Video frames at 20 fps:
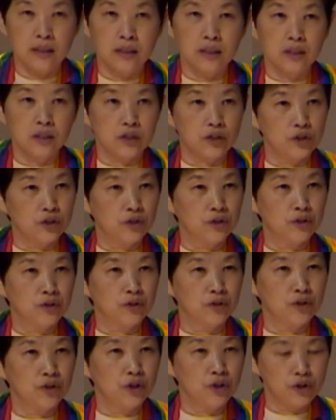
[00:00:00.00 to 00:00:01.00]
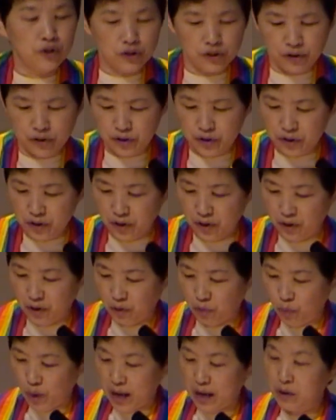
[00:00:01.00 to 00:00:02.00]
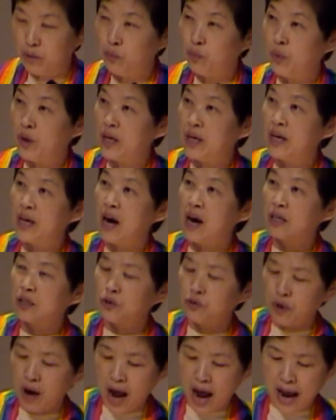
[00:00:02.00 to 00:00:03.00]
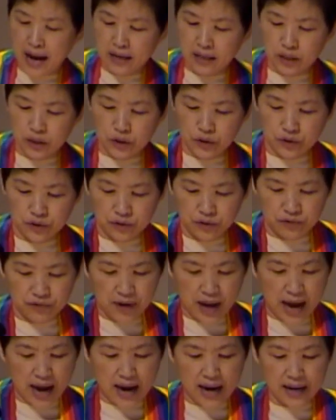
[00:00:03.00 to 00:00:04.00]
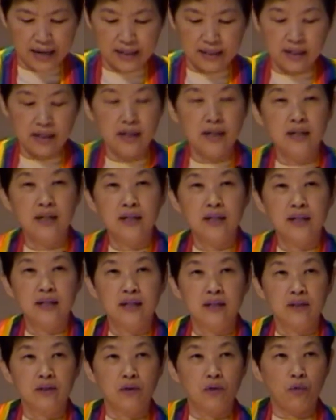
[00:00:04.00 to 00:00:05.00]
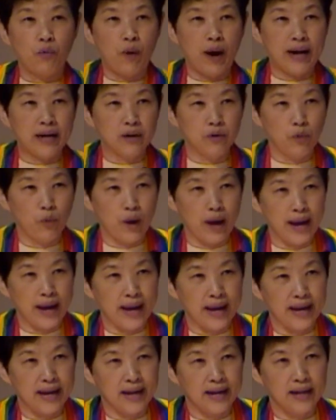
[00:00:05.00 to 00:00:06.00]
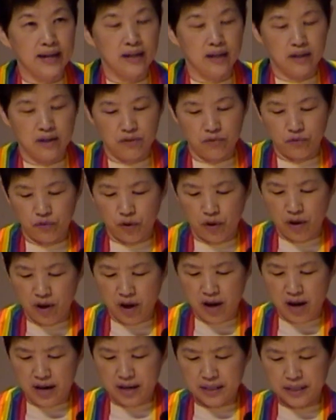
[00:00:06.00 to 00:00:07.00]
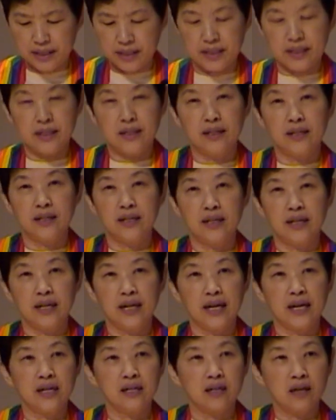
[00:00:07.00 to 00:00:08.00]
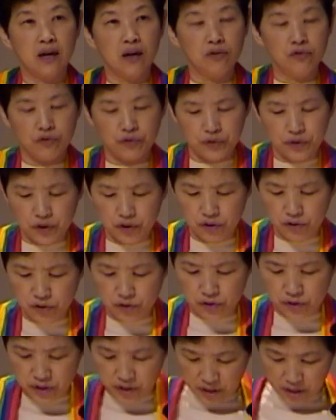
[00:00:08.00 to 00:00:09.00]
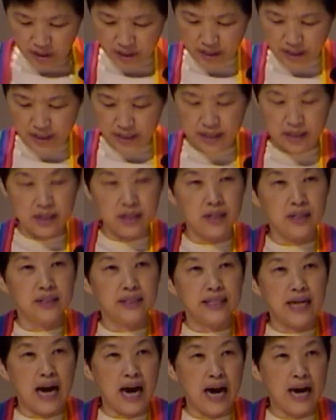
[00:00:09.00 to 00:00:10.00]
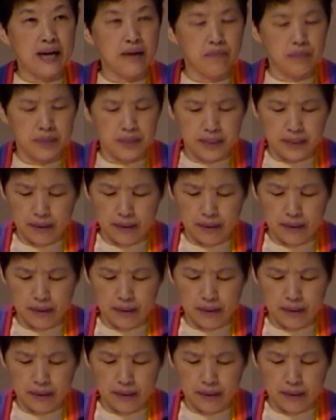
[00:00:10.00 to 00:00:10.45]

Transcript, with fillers: to use when we are trying to find the right way for us in confused times.